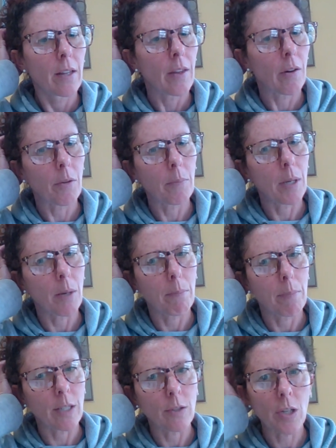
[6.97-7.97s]
there will be a
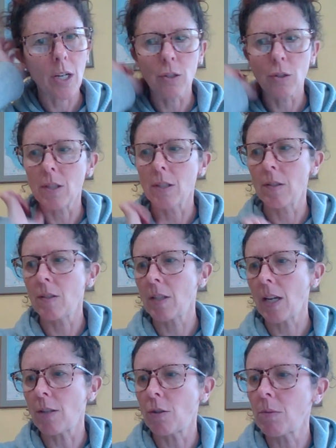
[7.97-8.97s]
big change in
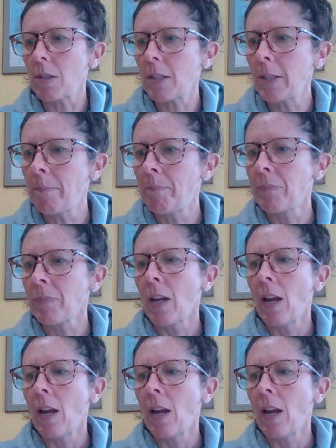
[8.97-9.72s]
schedule.